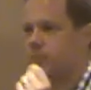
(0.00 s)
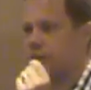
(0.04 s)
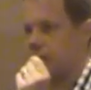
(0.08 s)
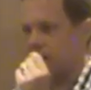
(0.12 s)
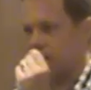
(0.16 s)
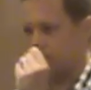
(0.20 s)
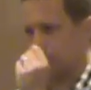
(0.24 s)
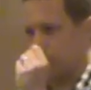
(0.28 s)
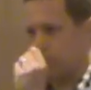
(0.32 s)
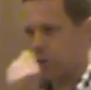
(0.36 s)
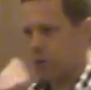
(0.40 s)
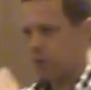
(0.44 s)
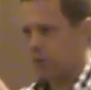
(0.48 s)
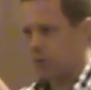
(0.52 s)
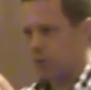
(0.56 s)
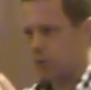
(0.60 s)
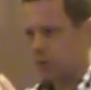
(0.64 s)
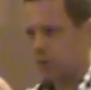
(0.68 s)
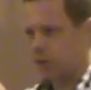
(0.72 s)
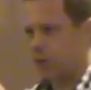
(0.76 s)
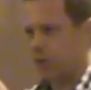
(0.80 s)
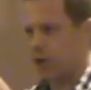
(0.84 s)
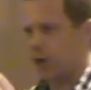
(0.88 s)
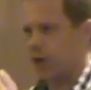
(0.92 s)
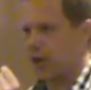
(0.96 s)
of
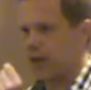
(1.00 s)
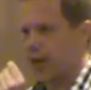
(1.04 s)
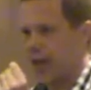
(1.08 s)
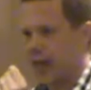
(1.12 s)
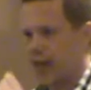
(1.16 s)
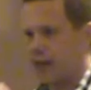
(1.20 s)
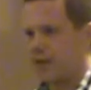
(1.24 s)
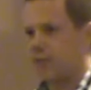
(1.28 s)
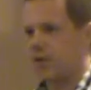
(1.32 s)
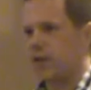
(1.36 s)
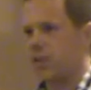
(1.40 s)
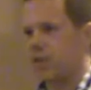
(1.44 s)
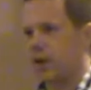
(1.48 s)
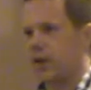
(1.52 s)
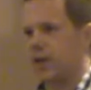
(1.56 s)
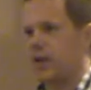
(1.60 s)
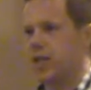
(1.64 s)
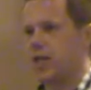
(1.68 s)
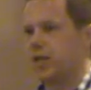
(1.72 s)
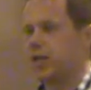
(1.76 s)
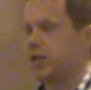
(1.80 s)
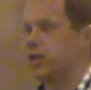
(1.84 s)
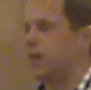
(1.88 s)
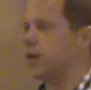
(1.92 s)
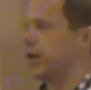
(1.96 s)
#1 everywhere he
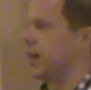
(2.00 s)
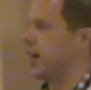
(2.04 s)
could,